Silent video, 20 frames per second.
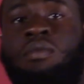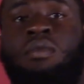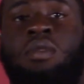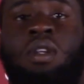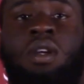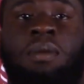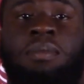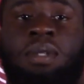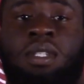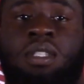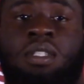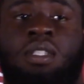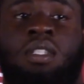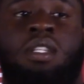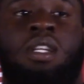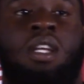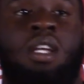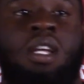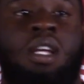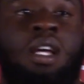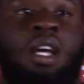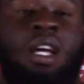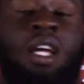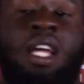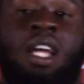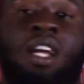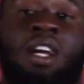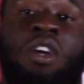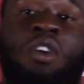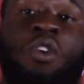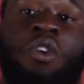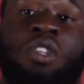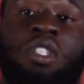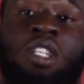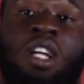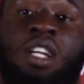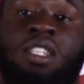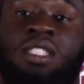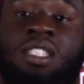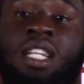I mean, again, according
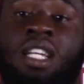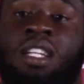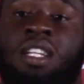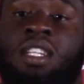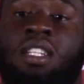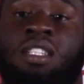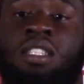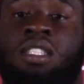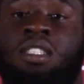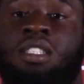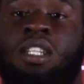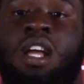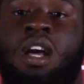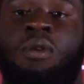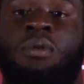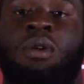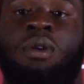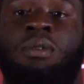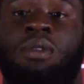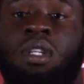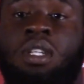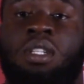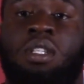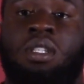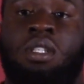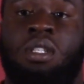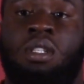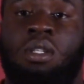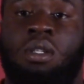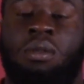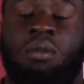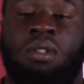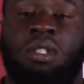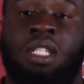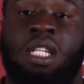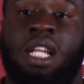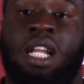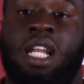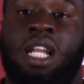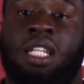to our standard, it's not where we
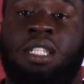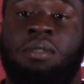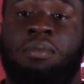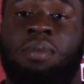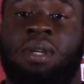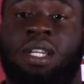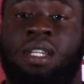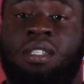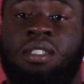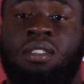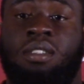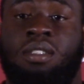needed it to be.